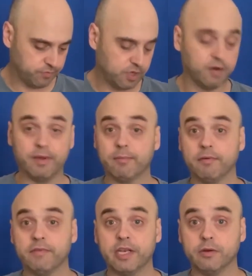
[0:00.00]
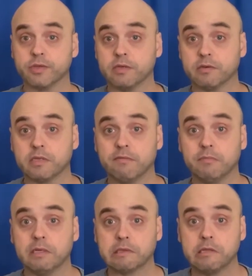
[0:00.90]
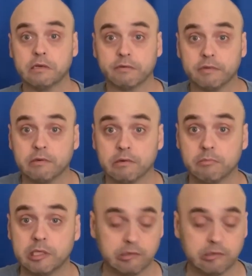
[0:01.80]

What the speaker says: Got to make my videos under 7 minutes long, if you know what I mean.